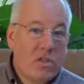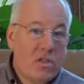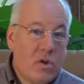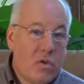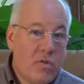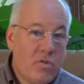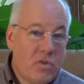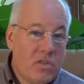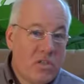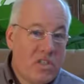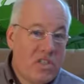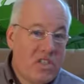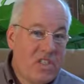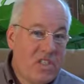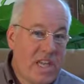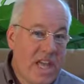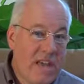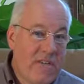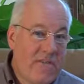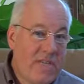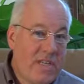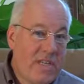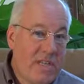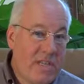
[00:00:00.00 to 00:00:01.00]
is over
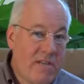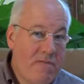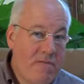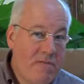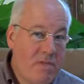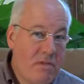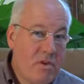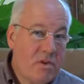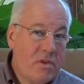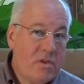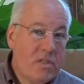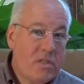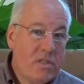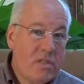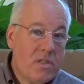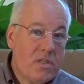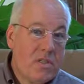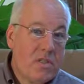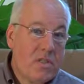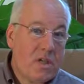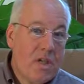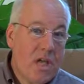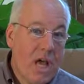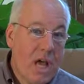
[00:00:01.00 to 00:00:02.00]
70
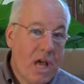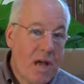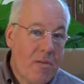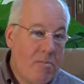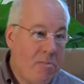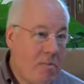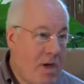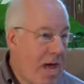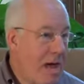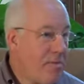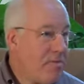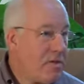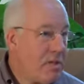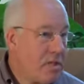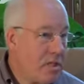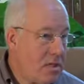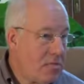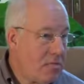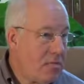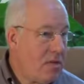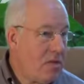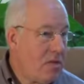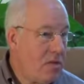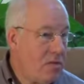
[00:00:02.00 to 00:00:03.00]
verses on
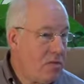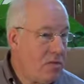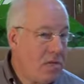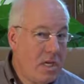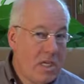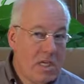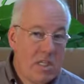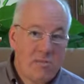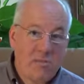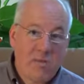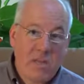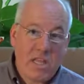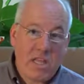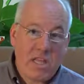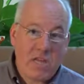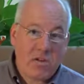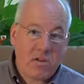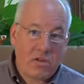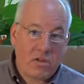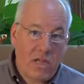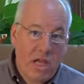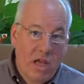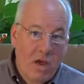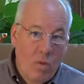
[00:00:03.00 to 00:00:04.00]
baptism in the New Testament, and
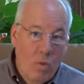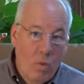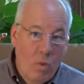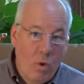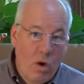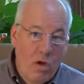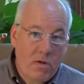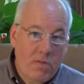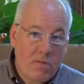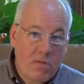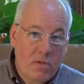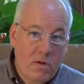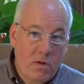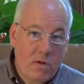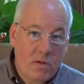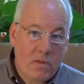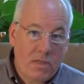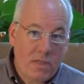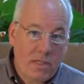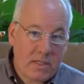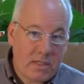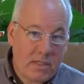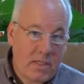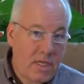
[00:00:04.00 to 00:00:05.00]
there's not one
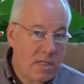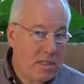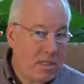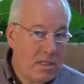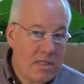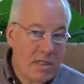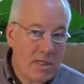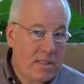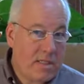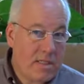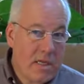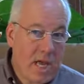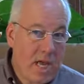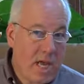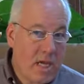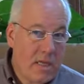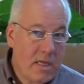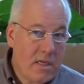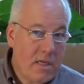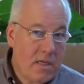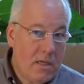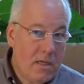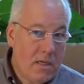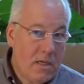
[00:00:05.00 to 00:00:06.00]
verse that says it's a sign.
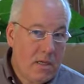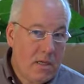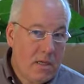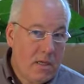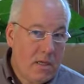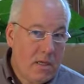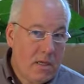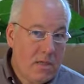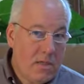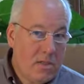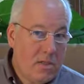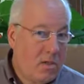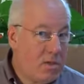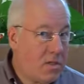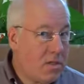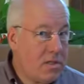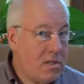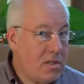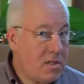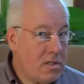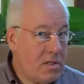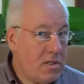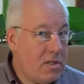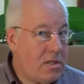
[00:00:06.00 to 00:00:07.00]
So
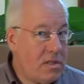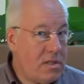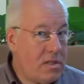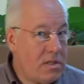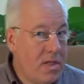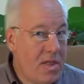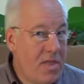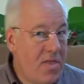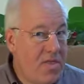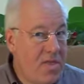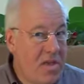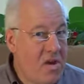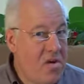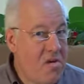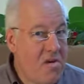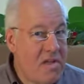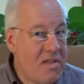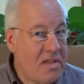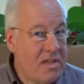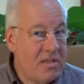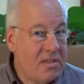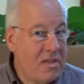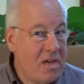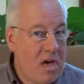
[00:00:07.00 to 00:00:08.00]
this is this is a
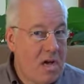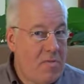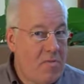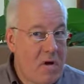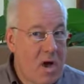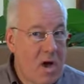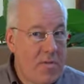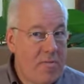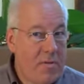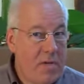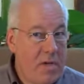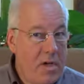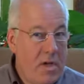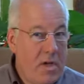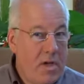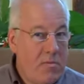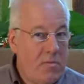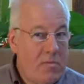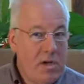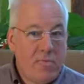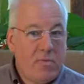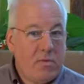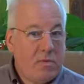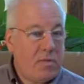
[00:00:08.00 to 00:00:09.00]
theory that's come up.
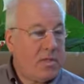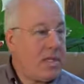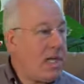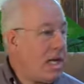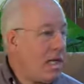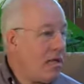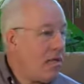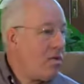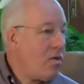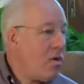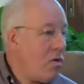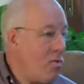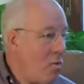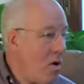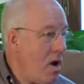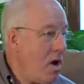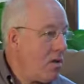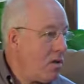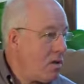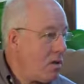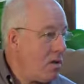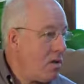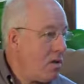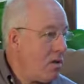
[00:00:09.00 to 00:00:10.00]
People say it so
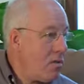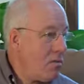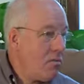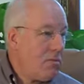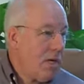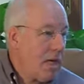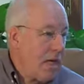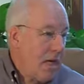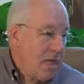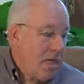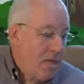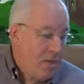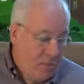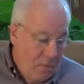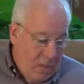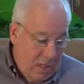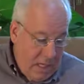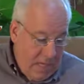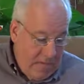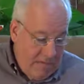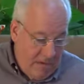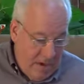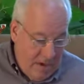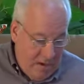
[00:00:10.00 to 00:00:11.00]
much, they get to
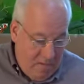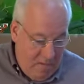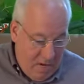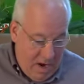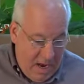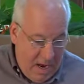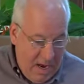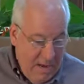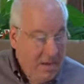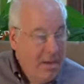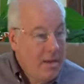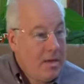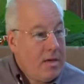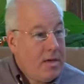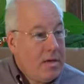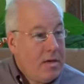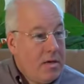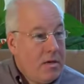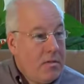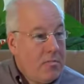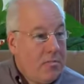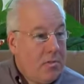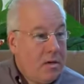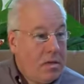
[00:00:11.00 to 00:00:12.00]
believe in it, right?
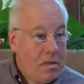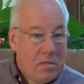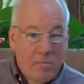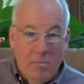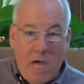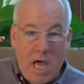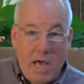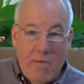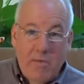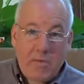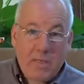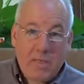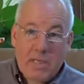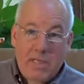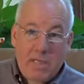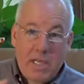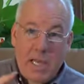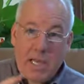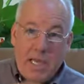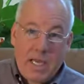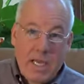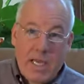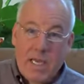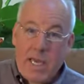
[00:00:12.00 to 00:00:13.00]
But the Bible does
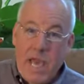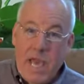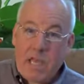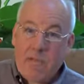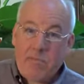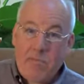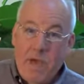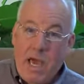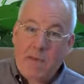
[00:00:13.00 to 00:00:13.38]
not connect